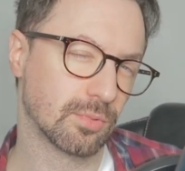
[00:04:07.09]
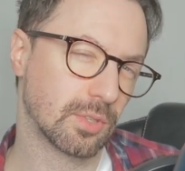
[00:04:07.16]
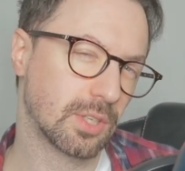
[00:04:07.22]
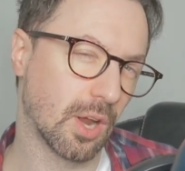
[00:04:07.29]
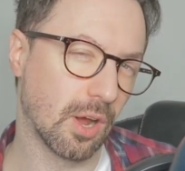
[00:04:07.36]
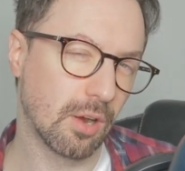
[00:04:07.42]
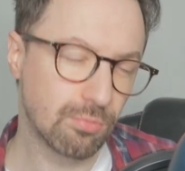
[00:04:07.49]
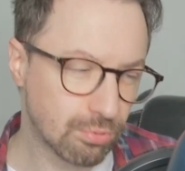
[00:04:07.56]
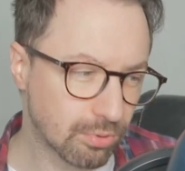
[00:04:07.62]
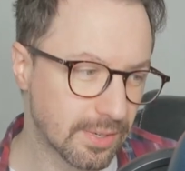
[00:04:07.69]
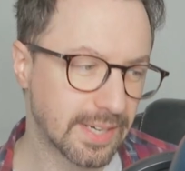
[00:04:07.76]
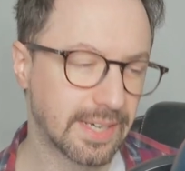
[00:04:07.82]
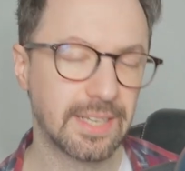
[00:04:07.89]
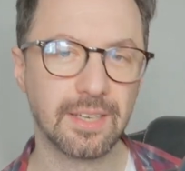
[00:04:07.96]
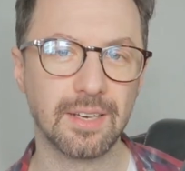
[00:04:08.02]
you know, a
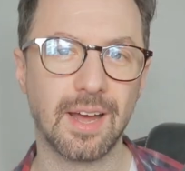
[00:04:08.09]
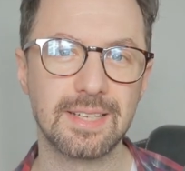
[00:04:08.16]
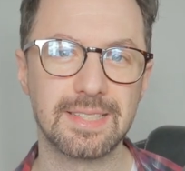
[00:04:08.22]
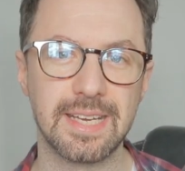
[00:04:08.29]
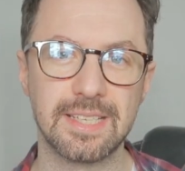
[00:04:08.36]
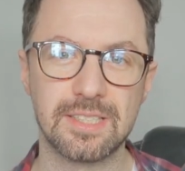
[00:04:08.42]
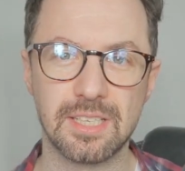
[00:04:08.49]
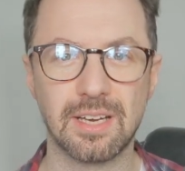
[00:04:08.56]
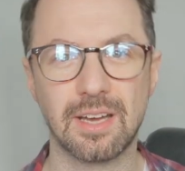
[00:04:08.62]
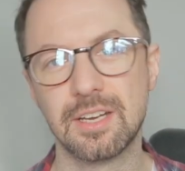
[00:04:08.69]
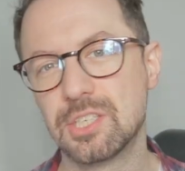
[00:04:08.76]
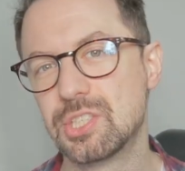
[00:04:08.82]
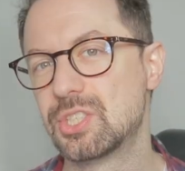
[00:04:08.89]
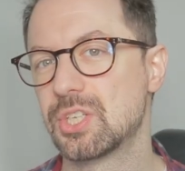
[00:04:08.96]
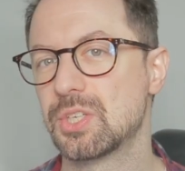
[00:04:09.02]
really good idea to kind
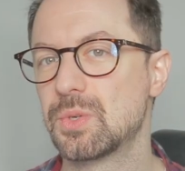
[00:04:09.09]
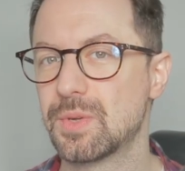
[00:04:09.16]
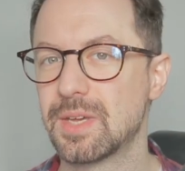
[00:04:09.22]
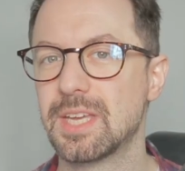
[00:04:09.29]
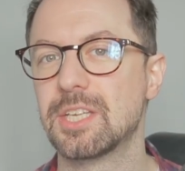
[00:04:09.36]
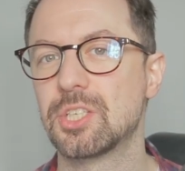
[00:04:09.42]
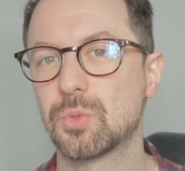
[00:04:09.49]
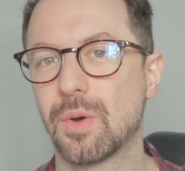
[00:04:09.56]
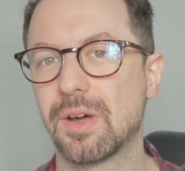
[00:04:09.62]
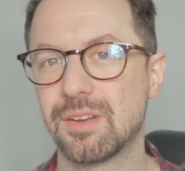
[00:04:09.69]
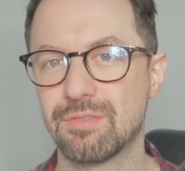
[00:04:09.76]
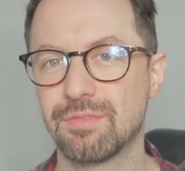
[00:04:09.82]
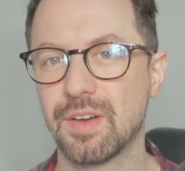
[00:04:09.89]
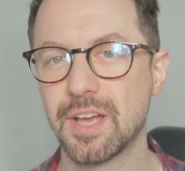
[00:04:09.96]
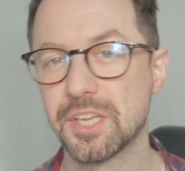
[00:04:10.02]
of do each
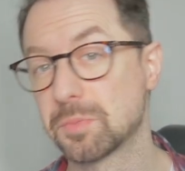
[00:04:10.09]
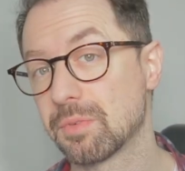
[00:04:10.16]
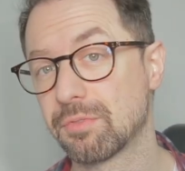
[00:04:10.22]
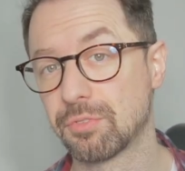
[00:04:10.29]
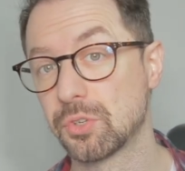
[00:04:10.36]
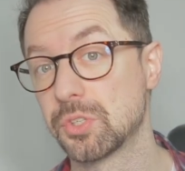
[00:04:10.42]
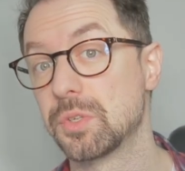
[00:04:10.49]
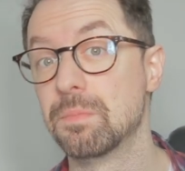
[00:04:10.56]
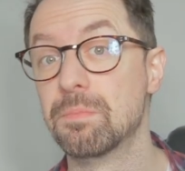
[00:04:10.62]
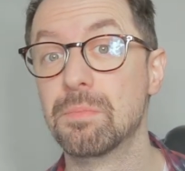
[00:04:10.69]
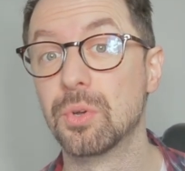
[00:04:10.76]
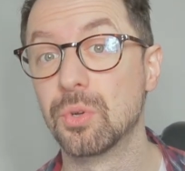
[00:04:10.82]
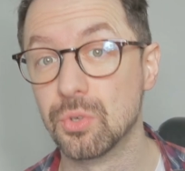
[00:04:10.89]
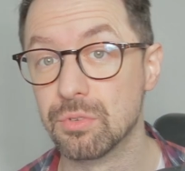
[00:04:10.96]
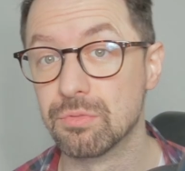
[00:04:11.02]
one first before you
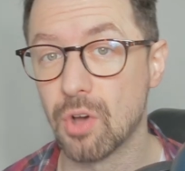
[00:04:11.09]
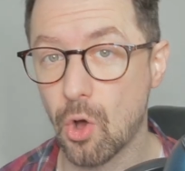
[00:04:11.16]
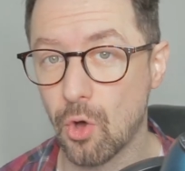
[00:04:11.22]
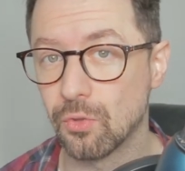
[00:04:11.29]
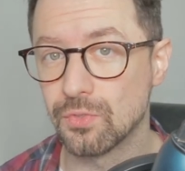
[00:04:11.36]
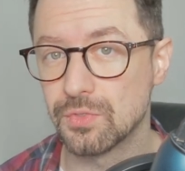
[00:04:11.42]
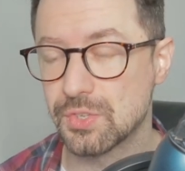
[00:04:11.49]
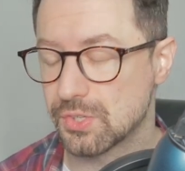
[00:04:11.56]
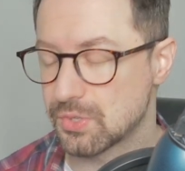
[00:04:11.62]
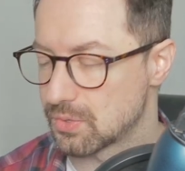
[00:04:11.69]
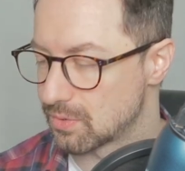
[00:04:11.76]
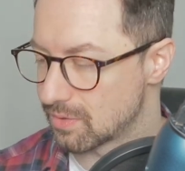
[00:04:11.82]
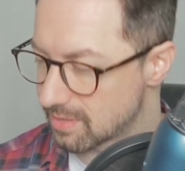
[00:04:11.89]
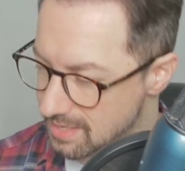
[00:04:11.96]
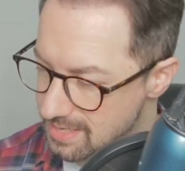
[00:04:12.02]
move on
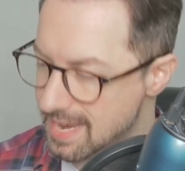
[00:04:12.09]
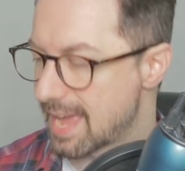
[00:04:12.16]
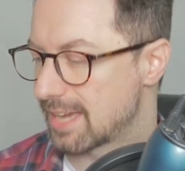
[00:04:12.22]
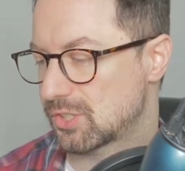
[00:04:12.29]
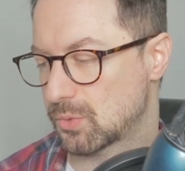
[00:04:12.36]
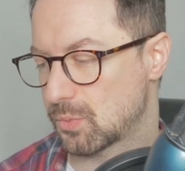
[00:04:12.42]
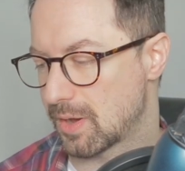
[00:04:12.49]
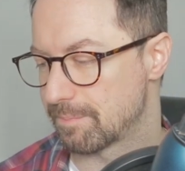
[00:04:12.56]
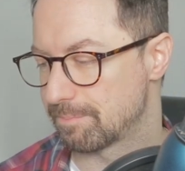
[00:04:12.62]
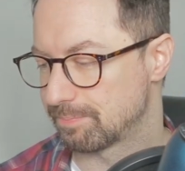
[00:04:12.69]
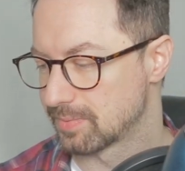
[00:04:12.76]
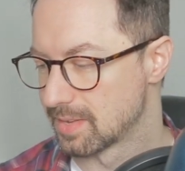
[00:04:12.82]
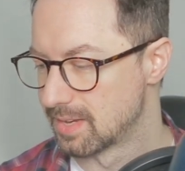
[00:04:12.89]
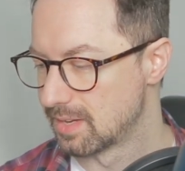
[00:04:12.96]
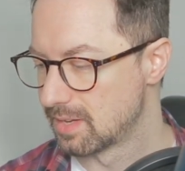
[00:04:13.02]
to the next one.